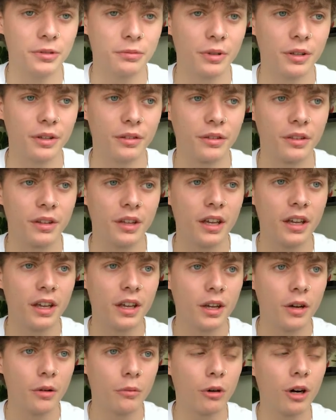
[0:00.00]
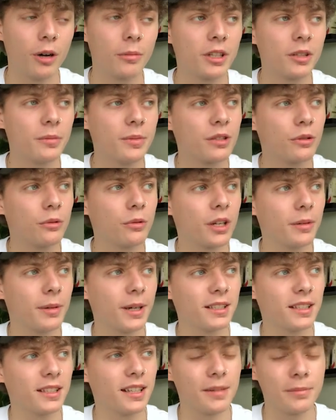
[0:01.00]
with what I'm going to be talking
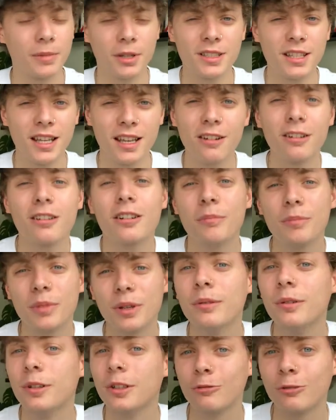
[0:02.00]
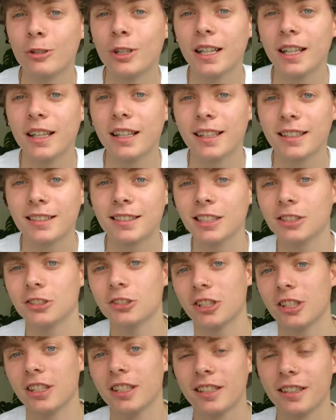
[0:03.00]
about today, because they are computers, really,
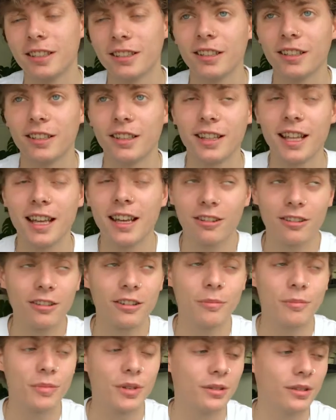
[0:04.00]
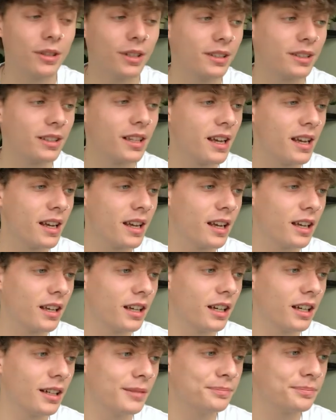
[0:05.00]
essentially. They are computers.
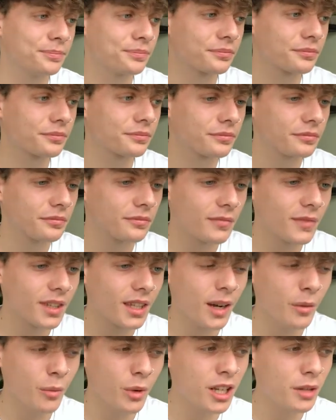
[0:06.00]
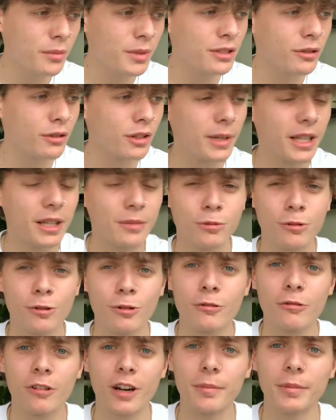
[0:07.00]
And we're going to be talking about the
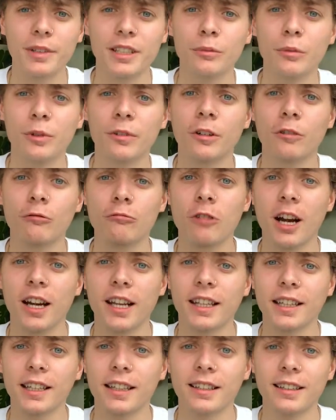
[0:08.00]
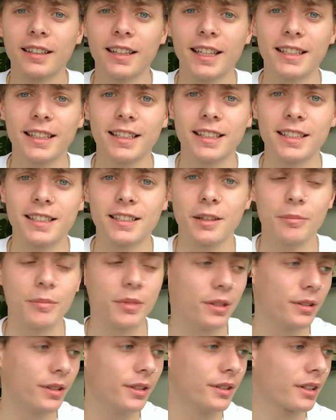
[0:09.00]
programming that we've got running in these
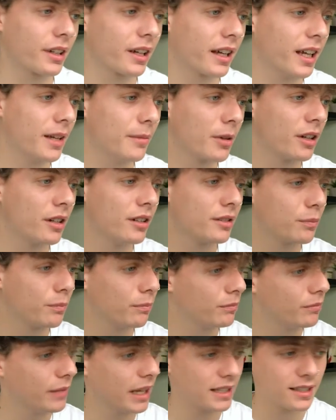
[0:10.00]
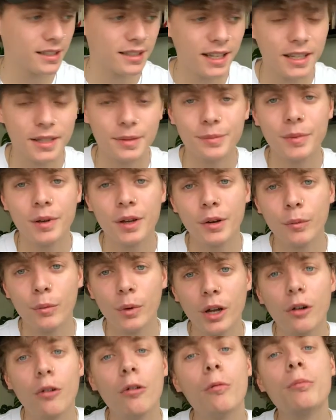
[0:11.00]
computers, okay? Because, as I say,
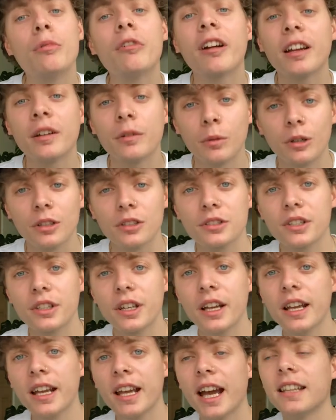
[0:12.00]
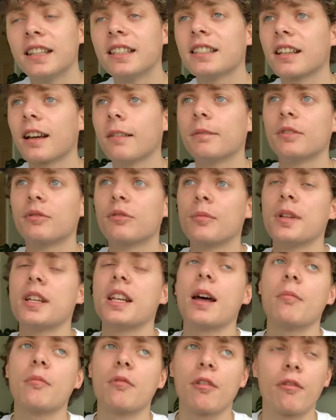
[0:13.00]
we are all brainwashed. And this comes from a
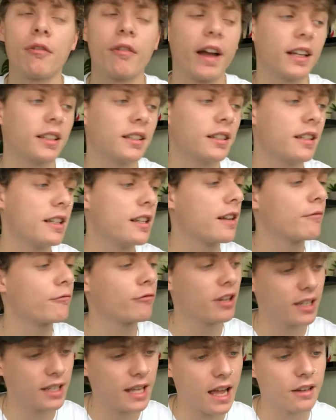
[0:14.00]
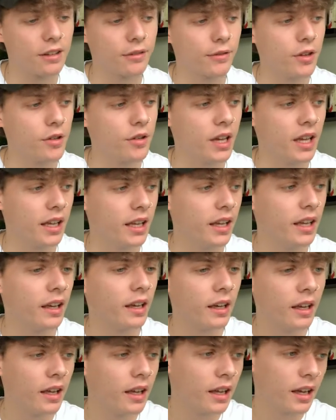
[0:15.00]
number of factors, and I've written down a few here.
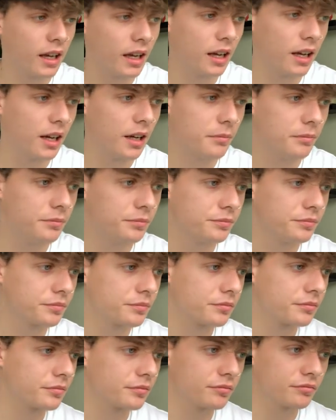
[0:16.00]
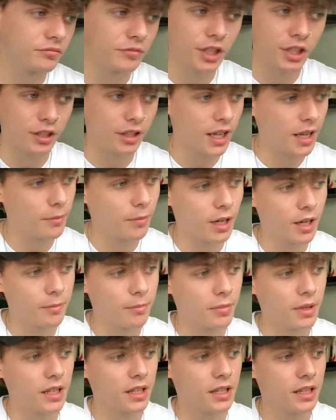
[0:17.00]
It
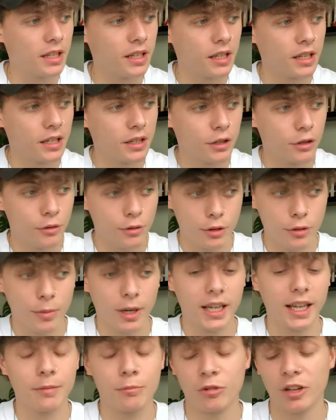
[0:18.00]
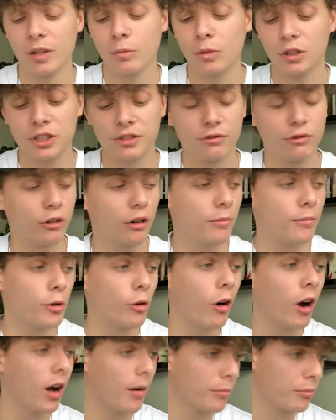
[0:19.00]
might be, you might get brainwashed from
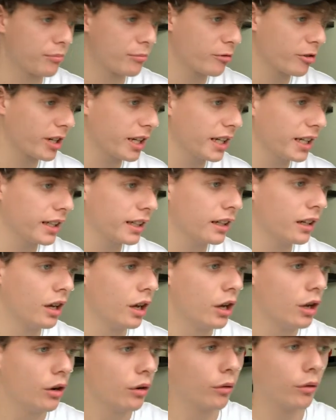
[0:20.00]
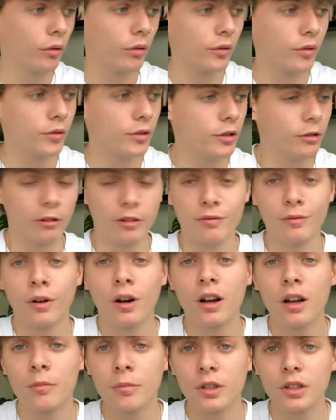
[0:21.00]
your upbringing or your
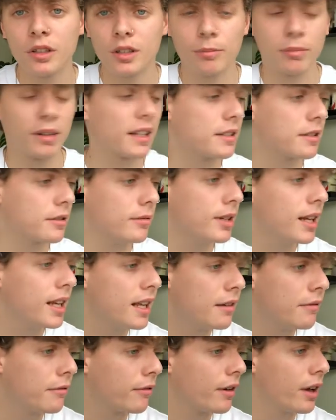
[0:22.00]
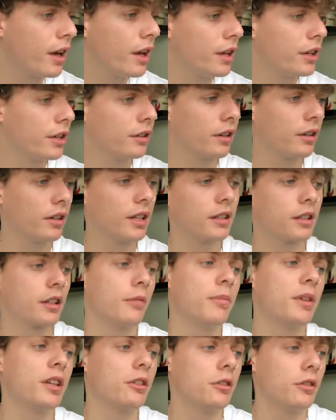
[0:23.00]
environment, the place you live. It
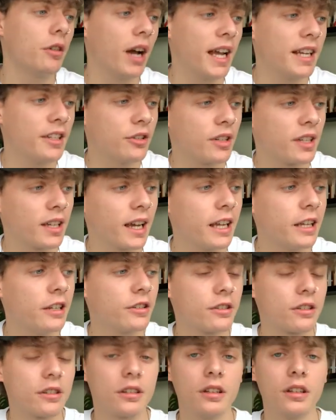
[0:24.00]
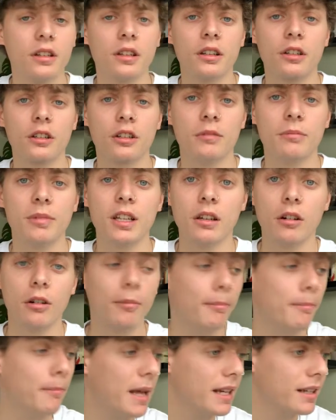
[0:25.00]
could be your education, could be your
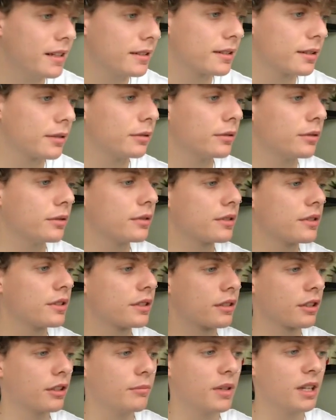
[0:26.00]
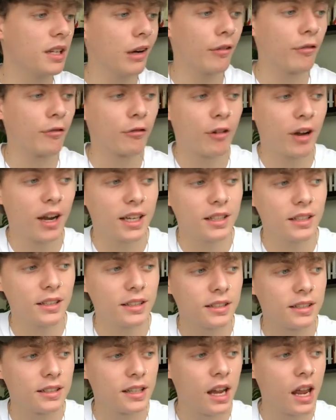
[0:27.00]
mentors, could be your
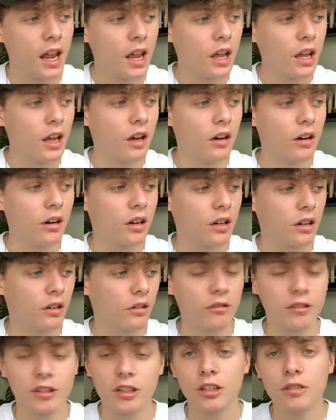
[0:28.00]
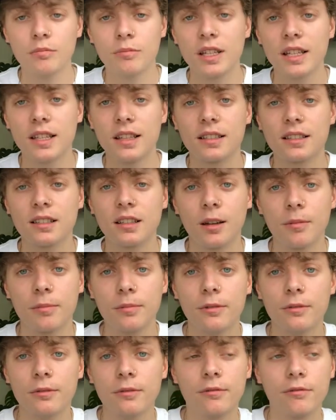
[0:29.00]
friends, or it could be the type
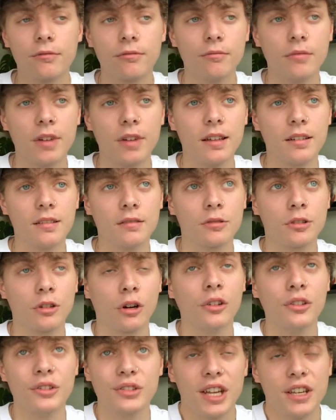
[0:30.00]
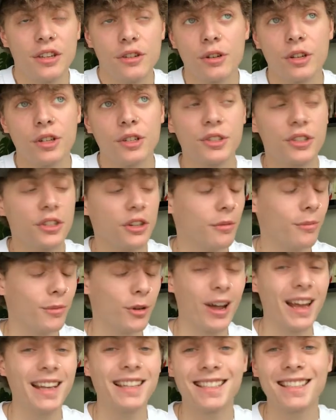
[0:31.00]
of content you consume,
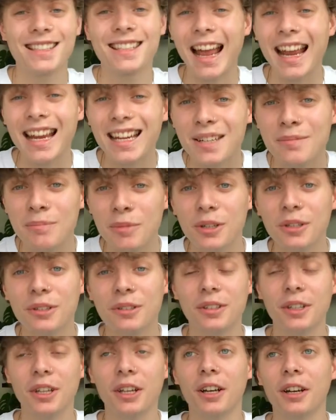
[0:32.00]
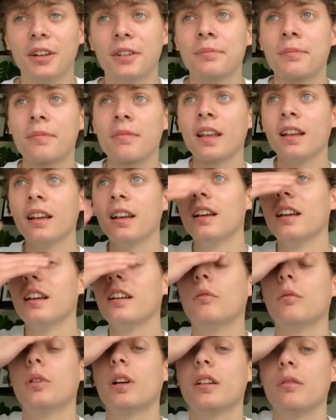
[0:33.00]
your entertainment,
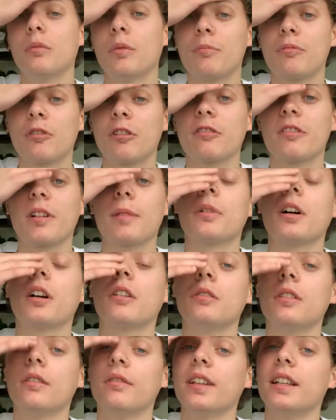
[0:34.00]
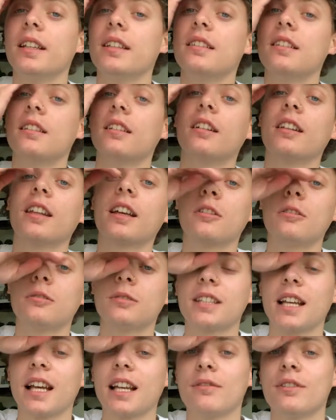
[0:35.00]
We're programmed by all of these, They're
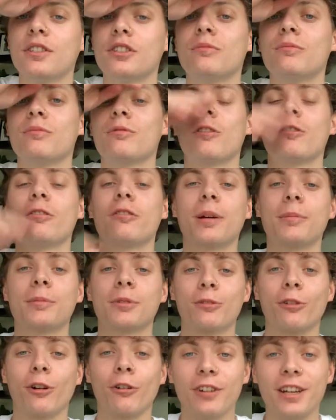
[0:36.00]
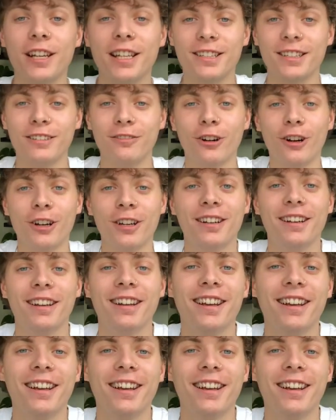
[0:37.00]
called television programs for a reason, right?